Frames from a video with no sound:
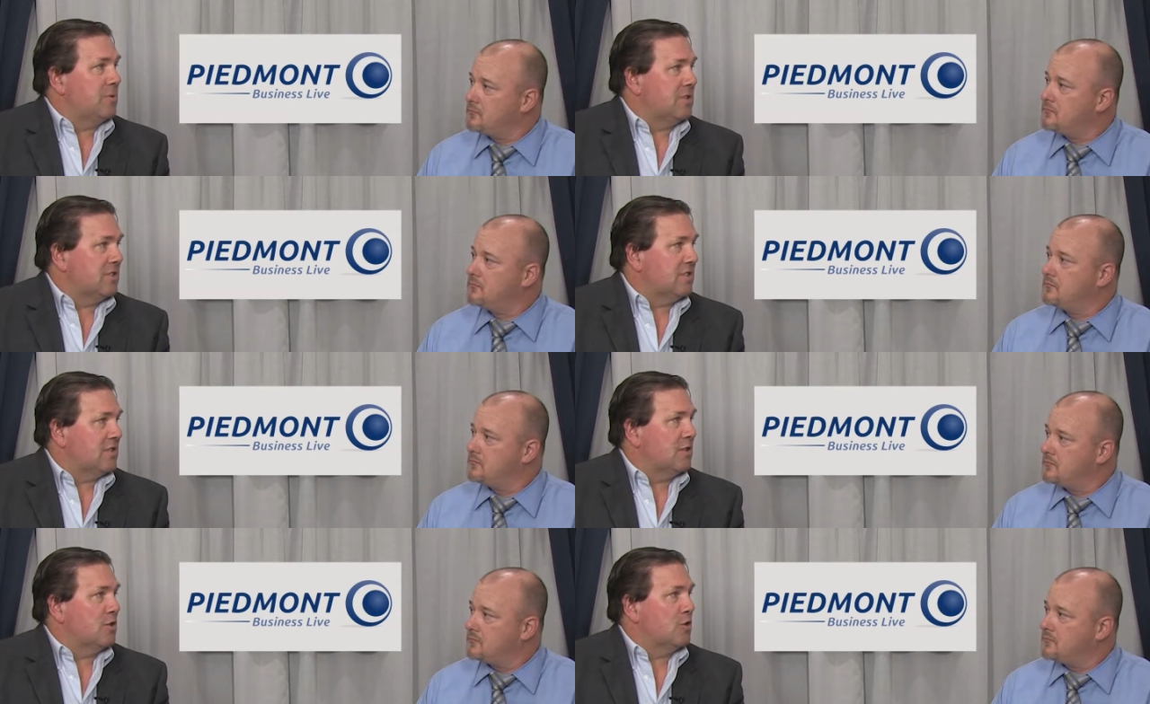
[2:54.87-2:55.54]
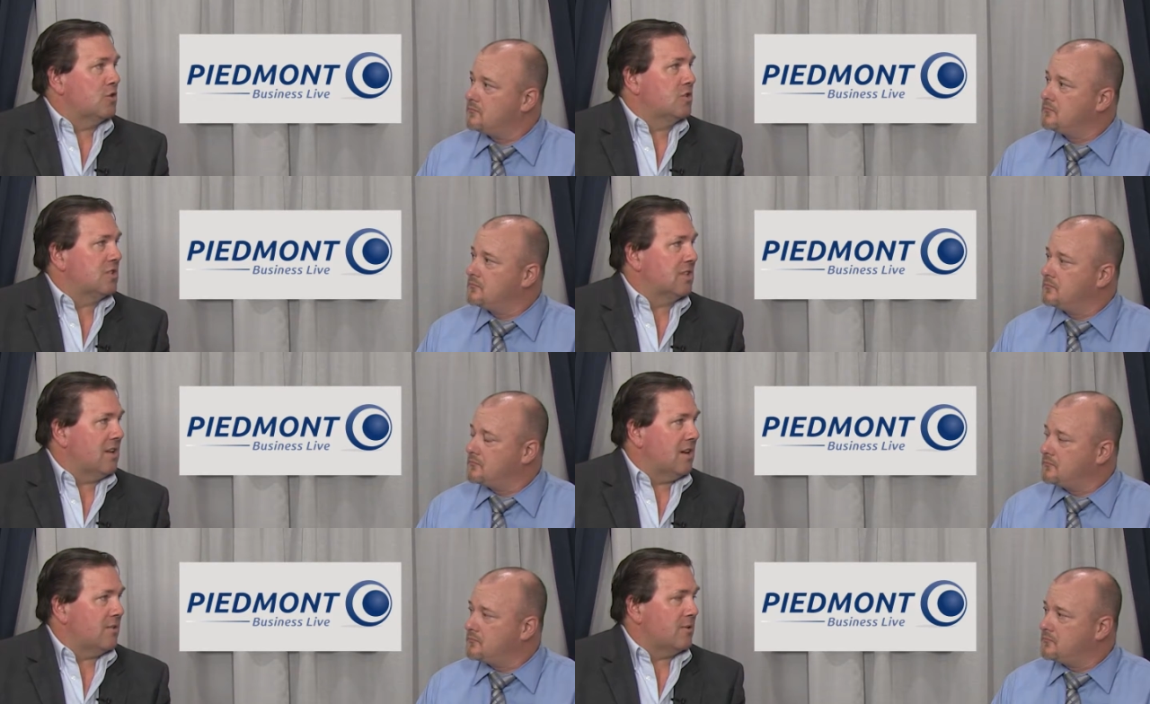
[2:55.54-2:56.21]
Speaker 1: business and learn
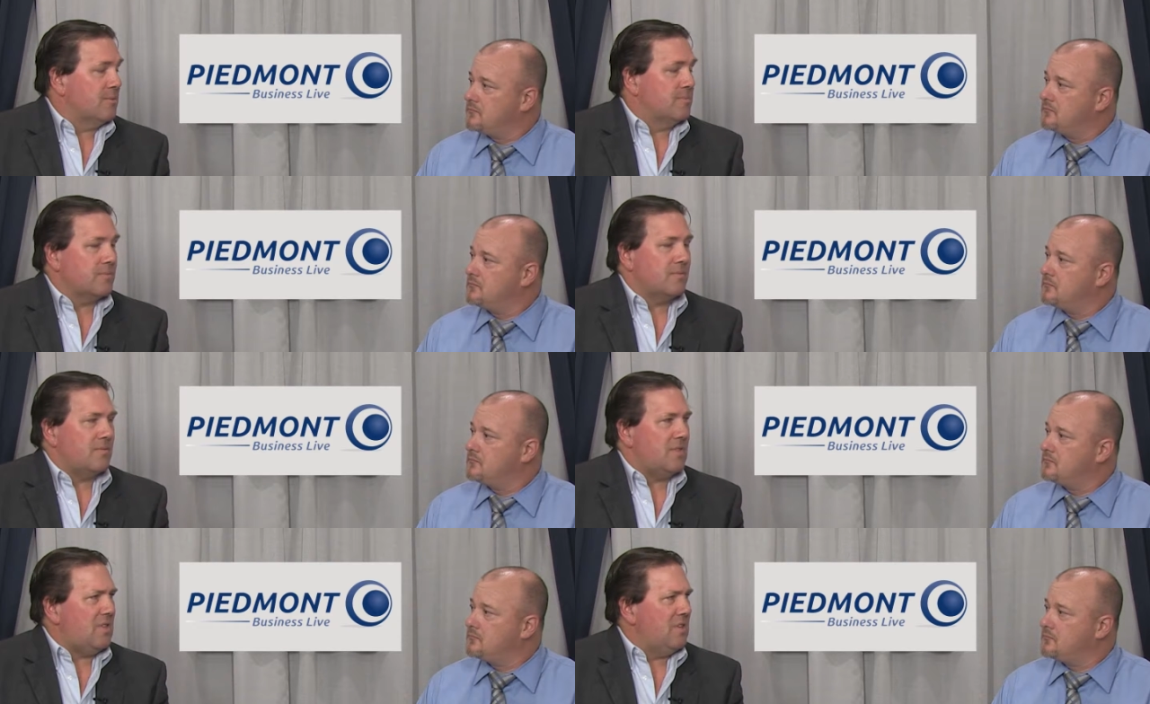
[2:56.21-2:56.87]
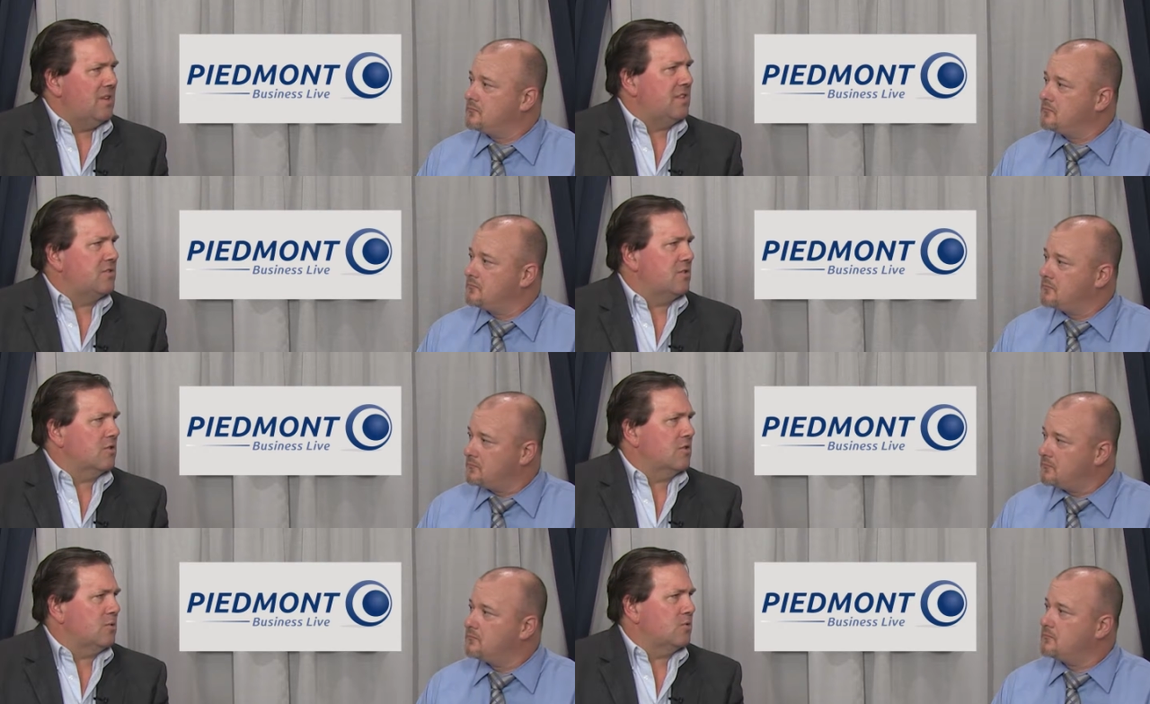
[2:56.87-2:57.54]
together? And that's
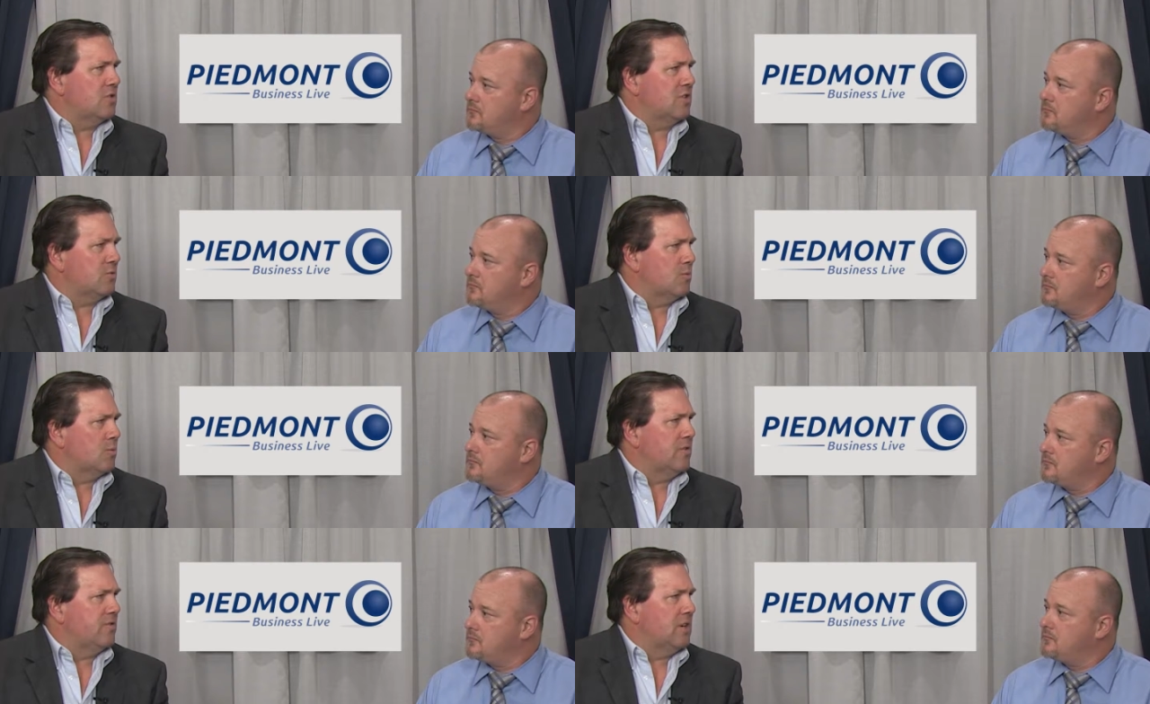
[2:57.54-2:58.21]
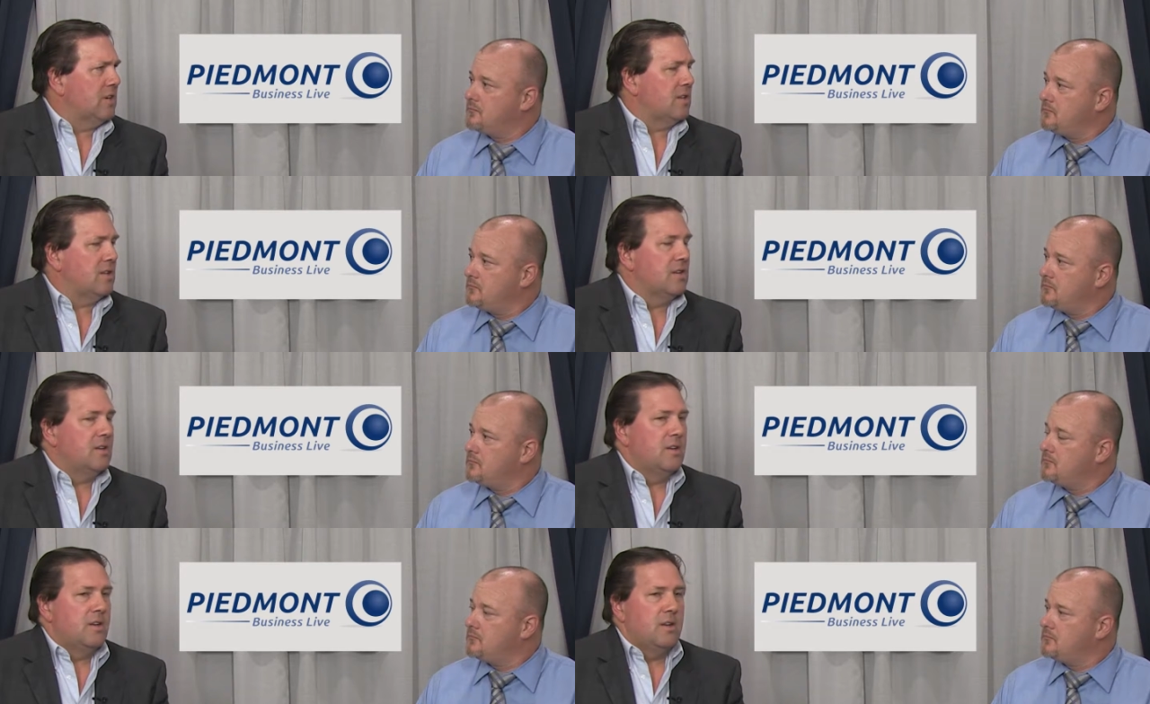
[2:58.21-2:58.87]
our culture. That's what we've done.
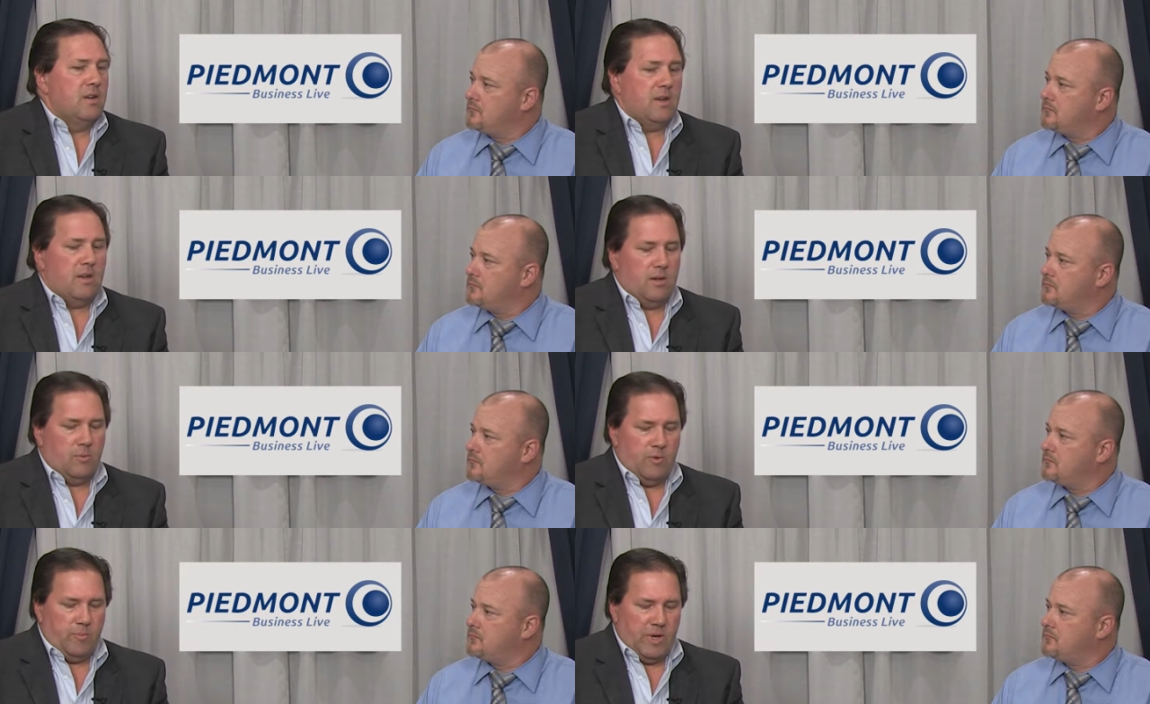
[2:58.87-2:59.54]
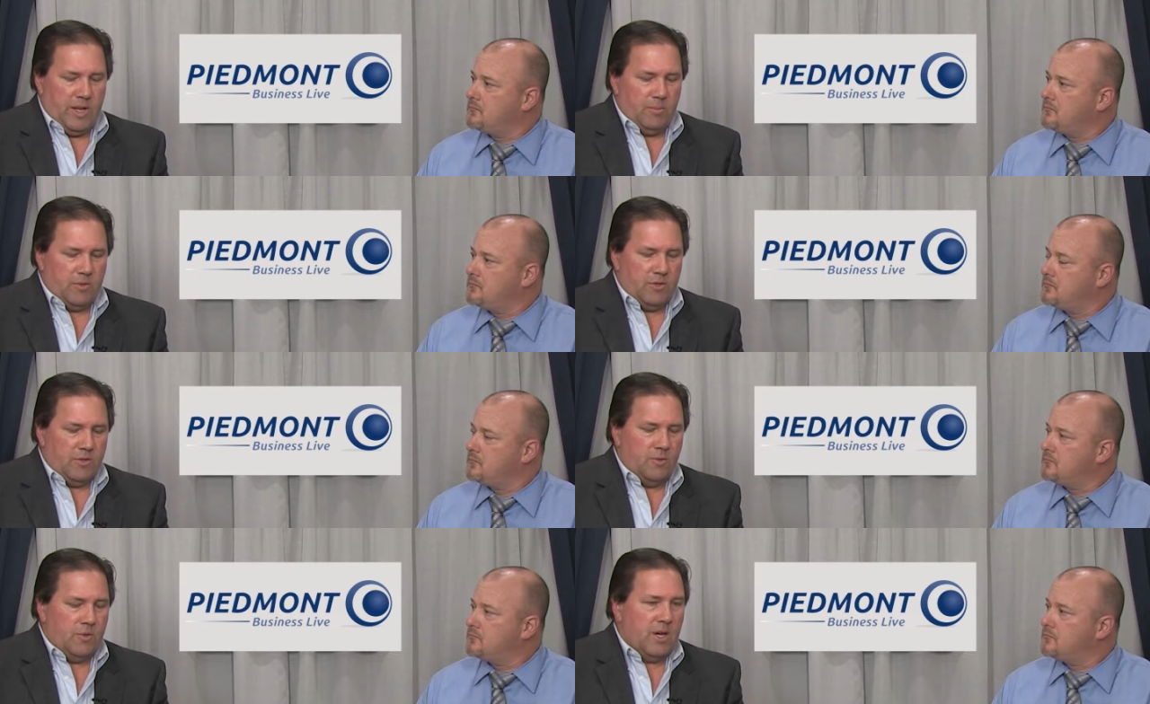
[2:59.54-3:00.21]
And we've been able to
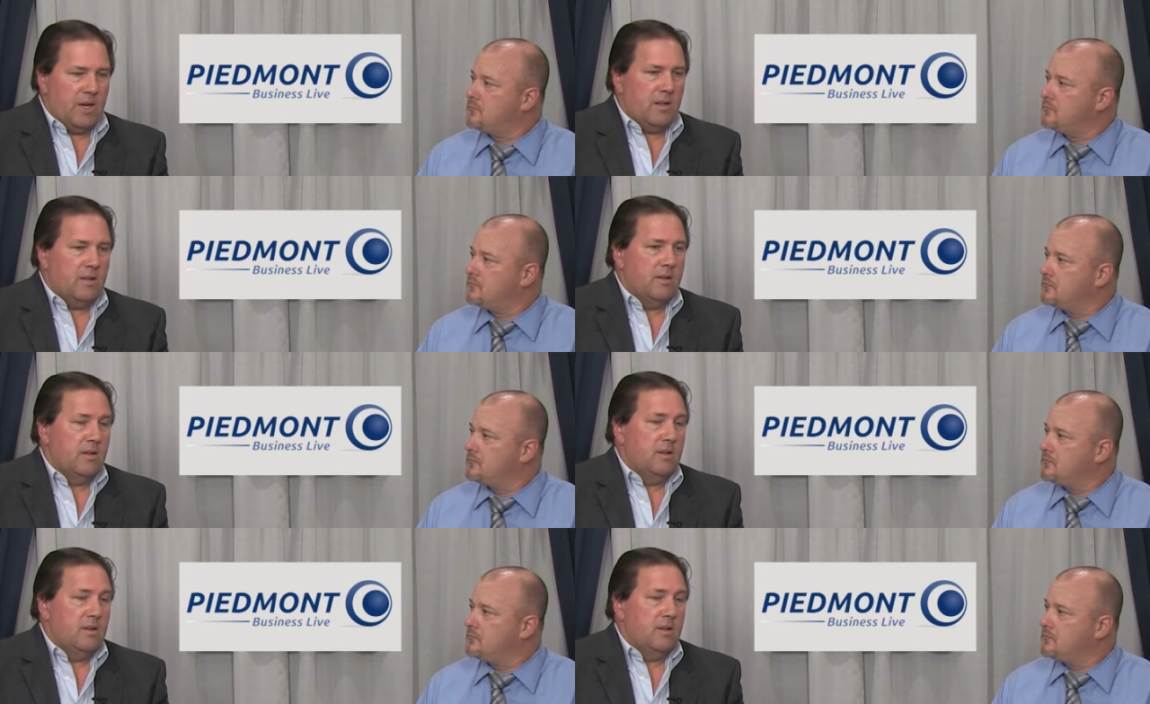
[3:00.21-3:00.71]
do that